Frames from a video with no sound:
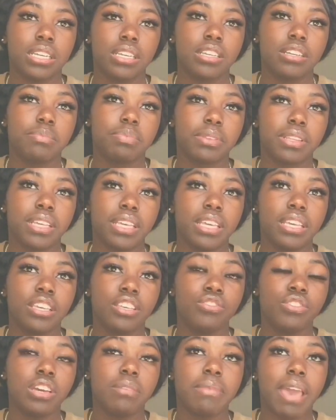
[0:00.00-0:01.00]
your plank
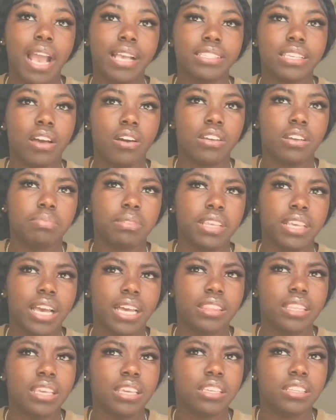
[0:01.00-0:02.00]
you can max out on the plank i
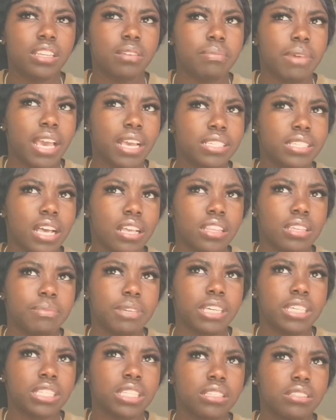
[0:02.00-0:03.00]
think the max out
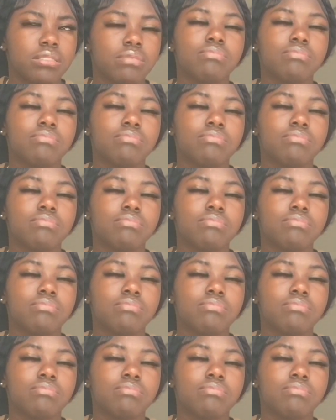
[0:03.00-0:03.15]
limit is